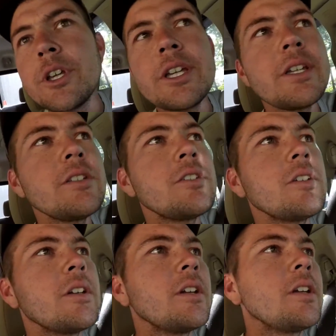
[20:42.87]

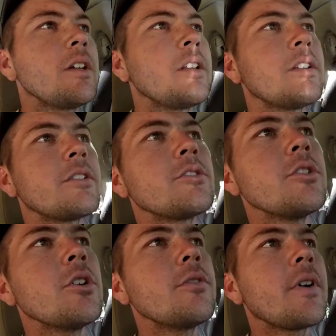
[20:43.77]
weeds, there's
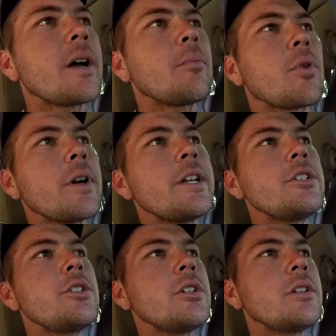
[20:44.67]
no
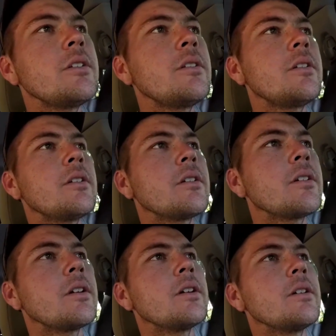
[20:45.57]
vibration.
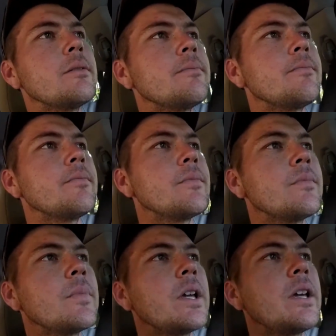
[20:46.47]
Um,
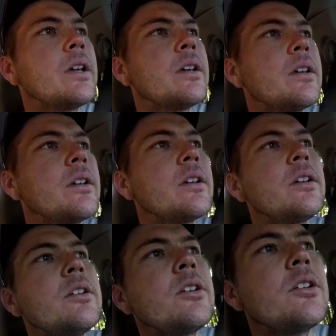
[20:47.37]

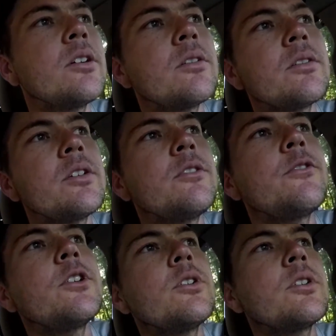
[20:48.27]
you know, you don't, you
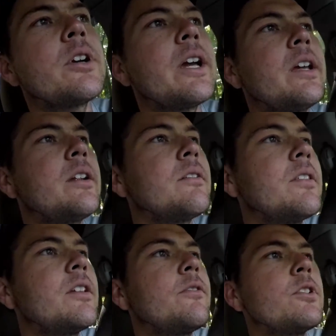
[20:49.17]
feel your head and
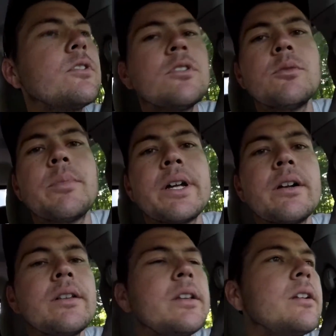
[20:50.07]
everything feels a little
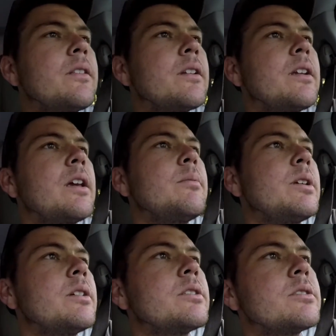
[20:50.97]
better at the end of the day
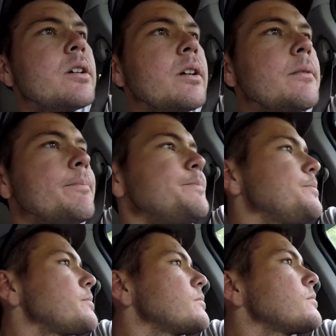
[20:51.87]
because, uh,
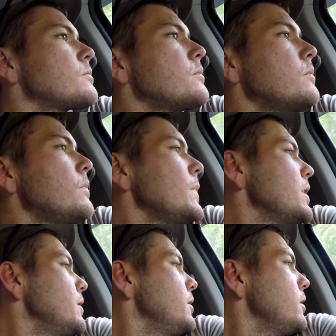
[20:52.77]

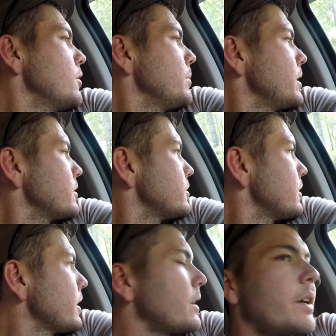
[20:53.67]
you know, because you're
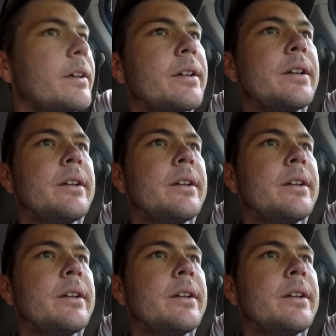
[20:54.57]
not a,